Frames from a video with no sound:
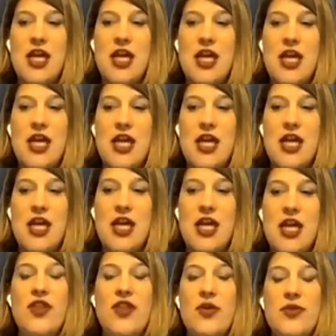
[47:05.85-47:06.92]
I
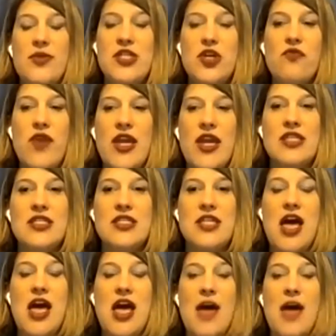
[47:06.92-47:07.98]
found that there was a great
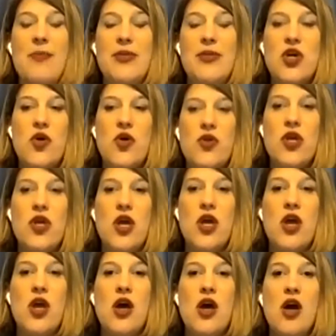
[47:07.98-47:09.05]
episode
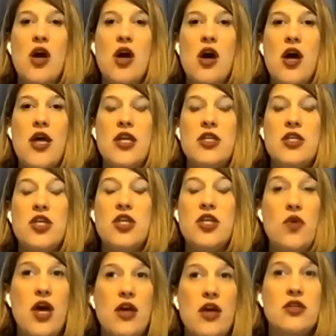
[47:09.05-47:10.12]
on
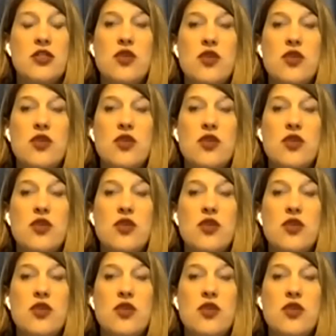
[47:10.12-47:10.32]
yoga.